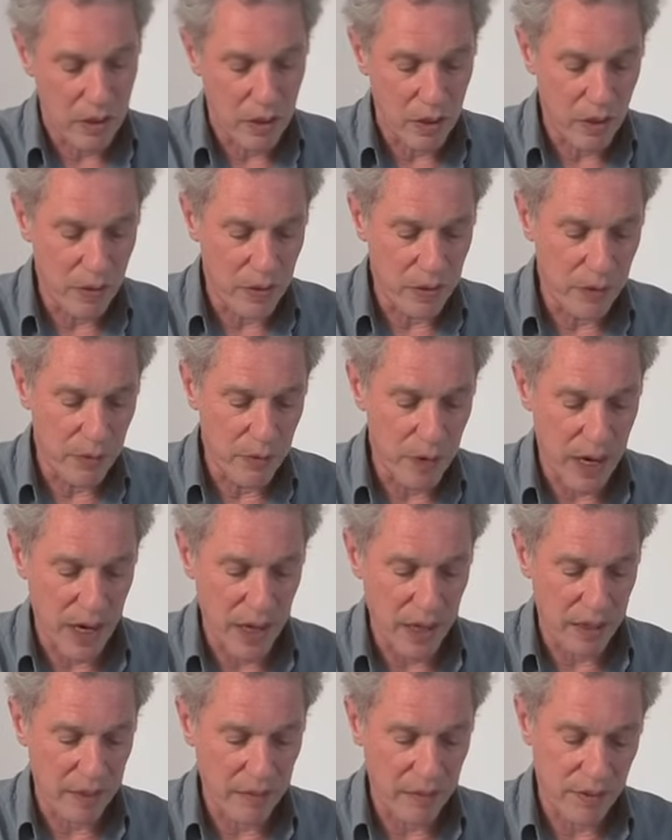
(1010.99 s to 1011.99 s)
On the
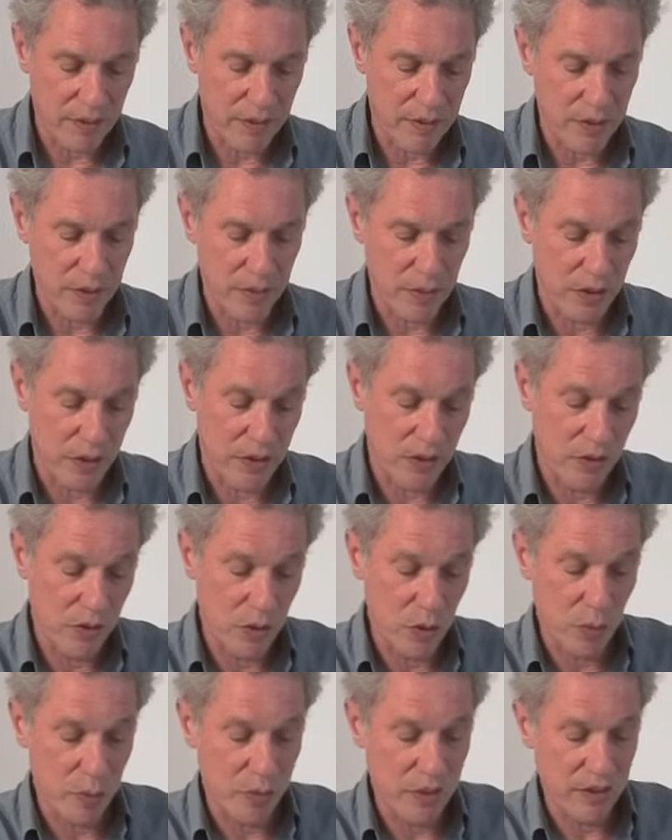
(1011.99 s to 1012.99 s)
right, you've got a
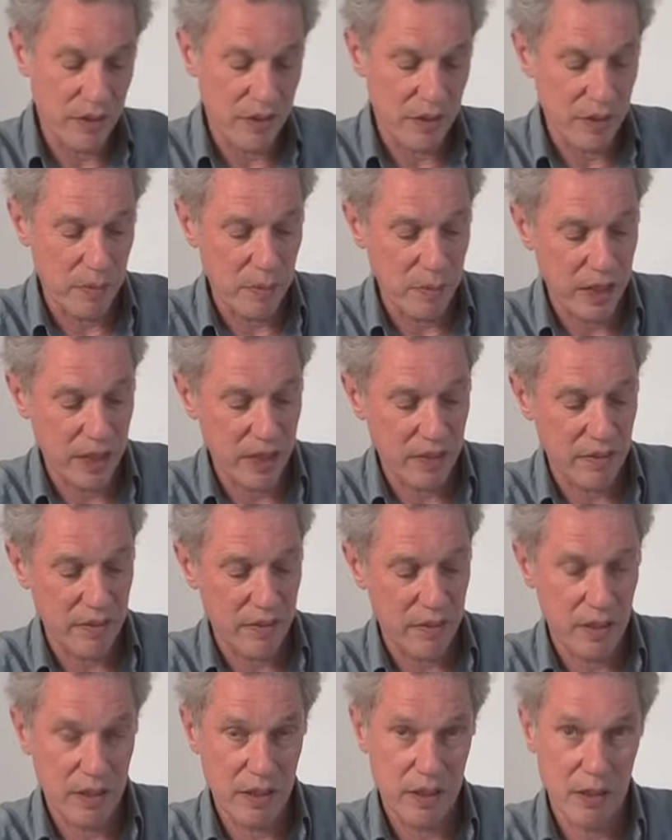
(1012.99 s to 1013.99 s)
short bit on the
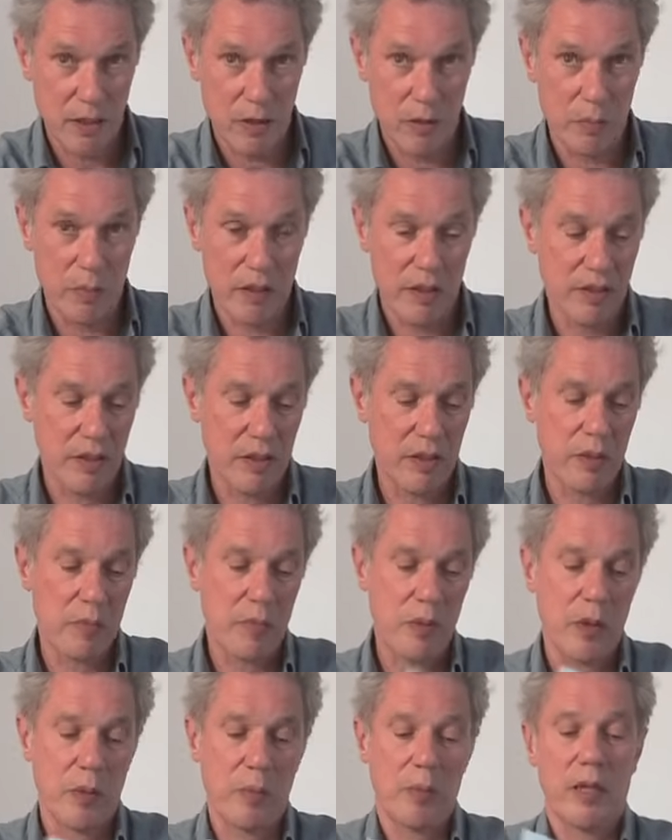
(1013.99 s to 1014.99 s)
base and a long bit on the
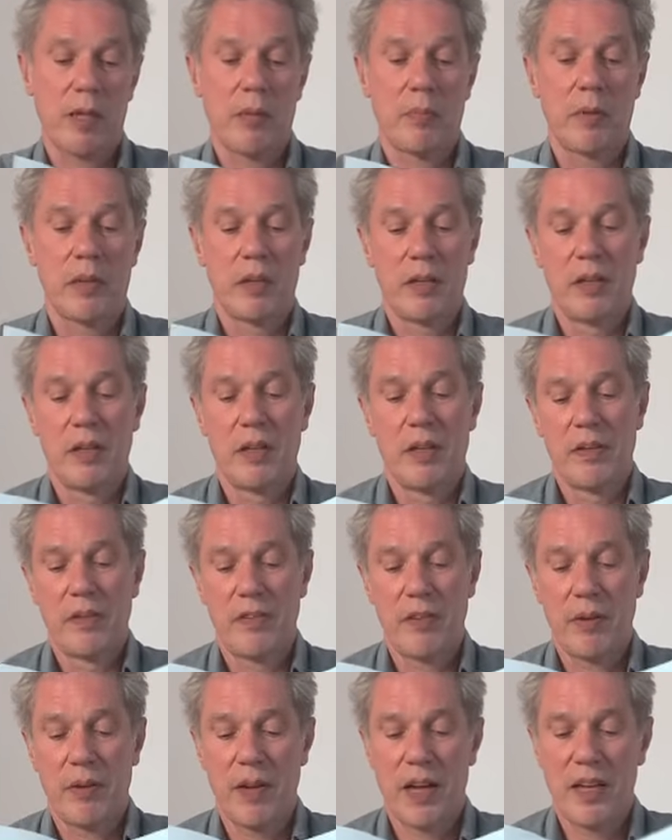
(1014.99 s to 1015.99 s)
pop-up.
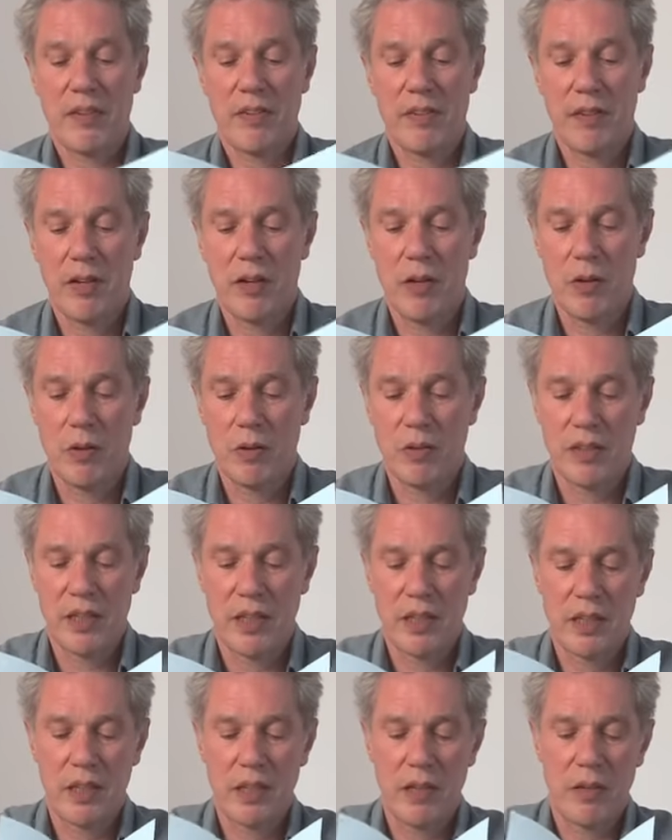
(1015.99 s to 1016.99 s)
So as the whole
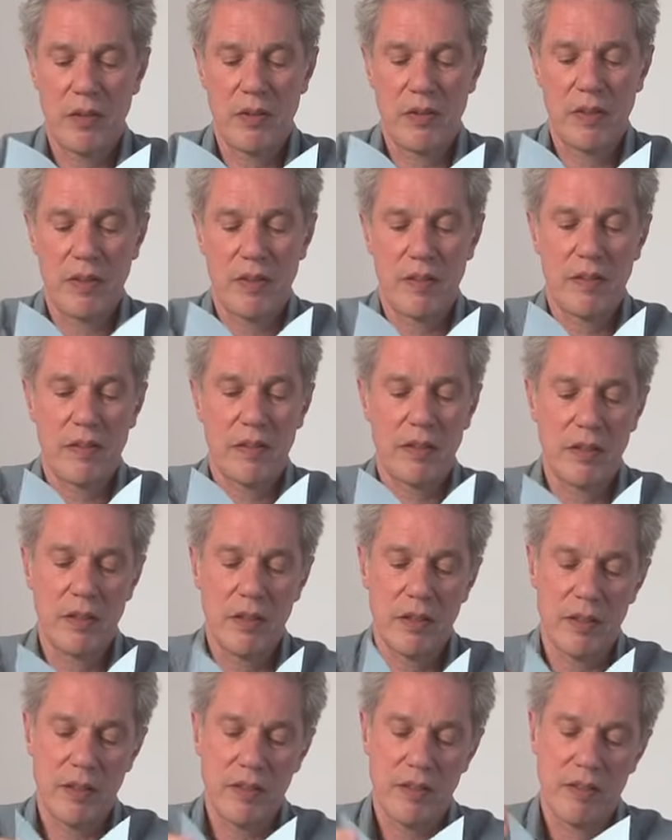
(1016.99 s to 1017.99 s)
thing closes,
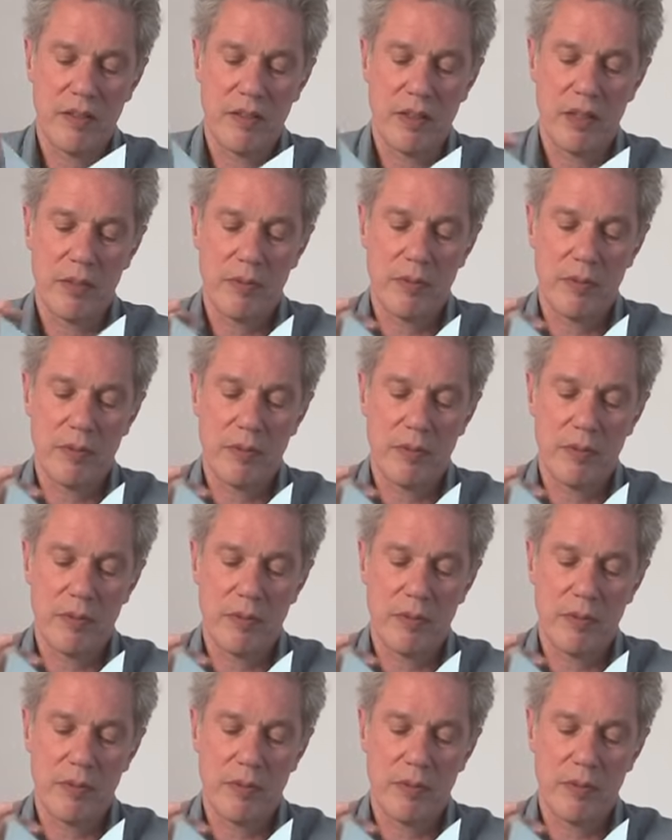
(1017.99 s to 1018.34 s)
you can see